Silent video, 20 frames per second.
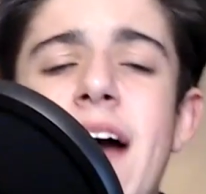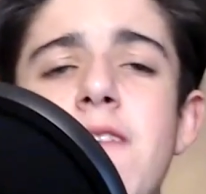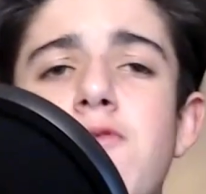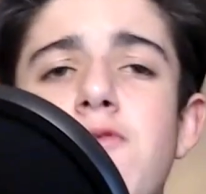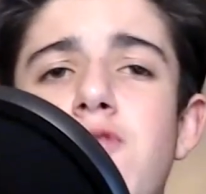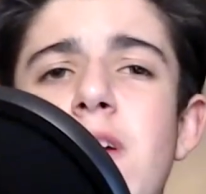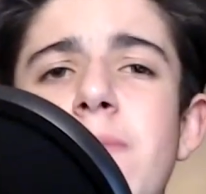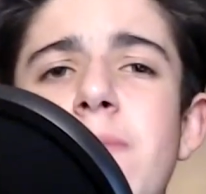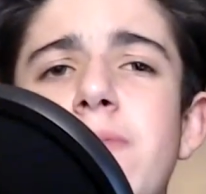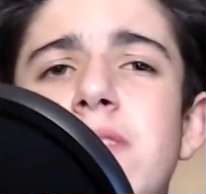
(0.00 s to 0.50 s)

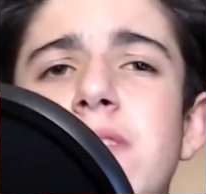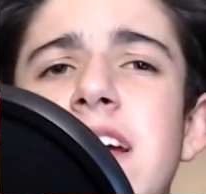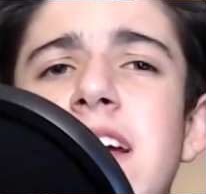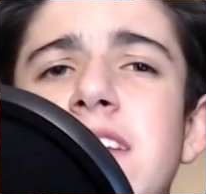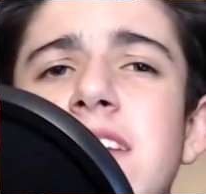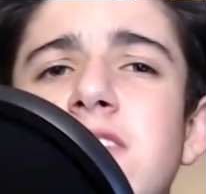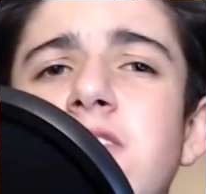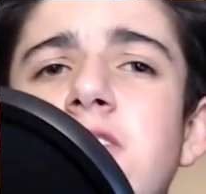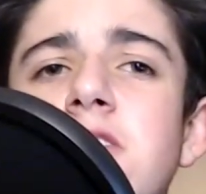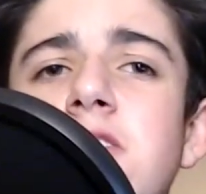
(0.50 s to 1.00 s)
rim
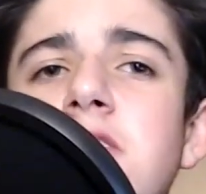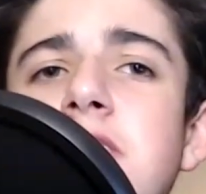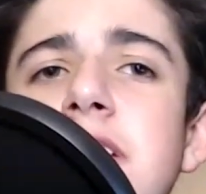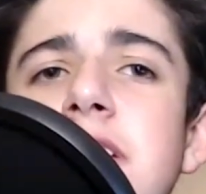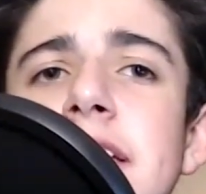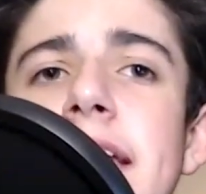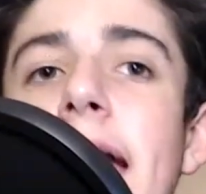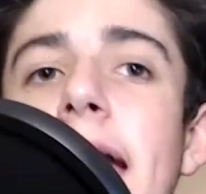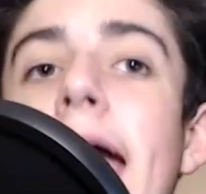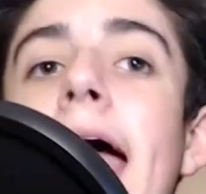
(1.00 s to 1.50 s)
protector in the
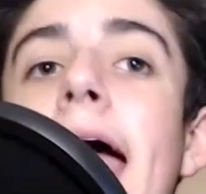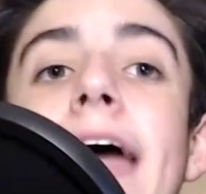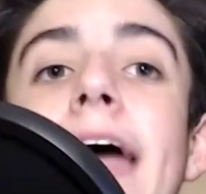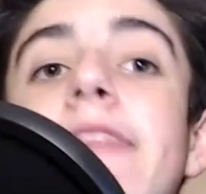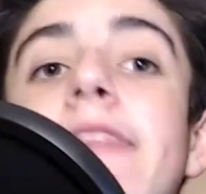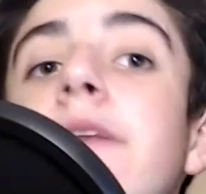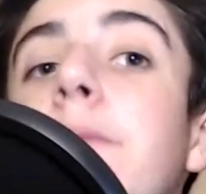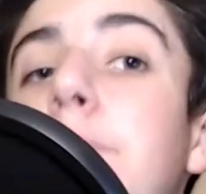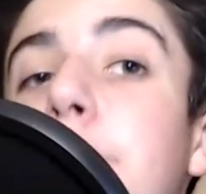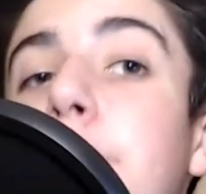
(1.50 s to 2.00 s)
league
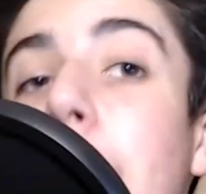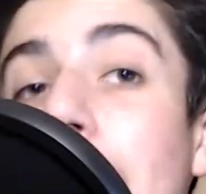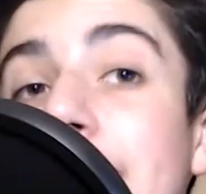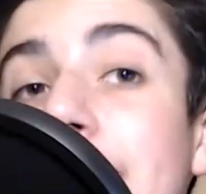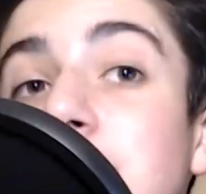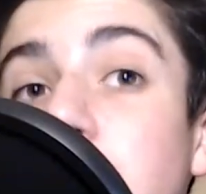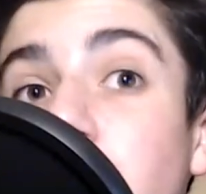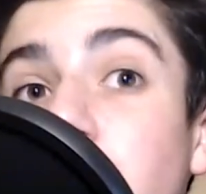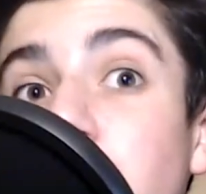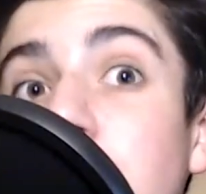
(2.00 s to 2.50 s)
and the
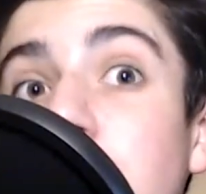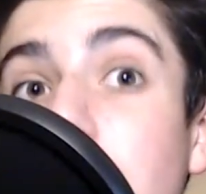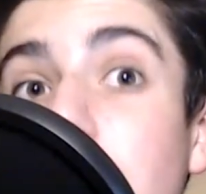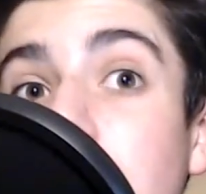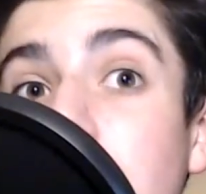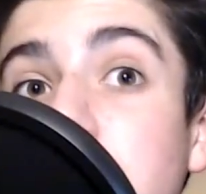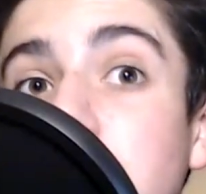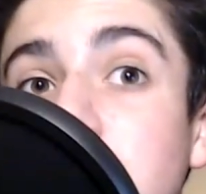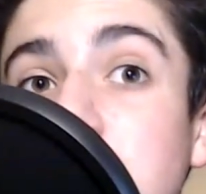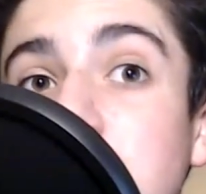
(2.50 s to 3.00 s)
best
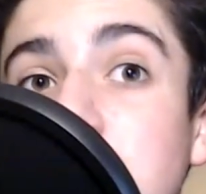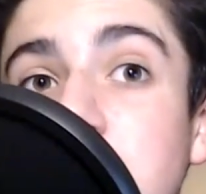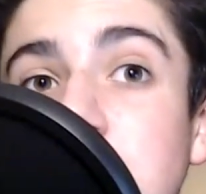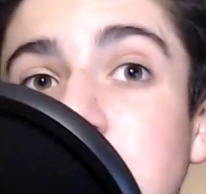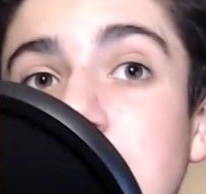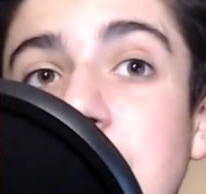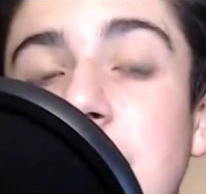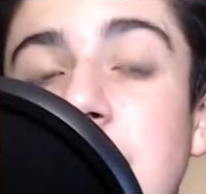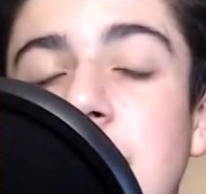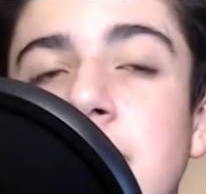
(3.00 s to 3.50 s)
rebounder in the
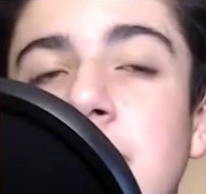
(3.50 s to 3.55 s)
league.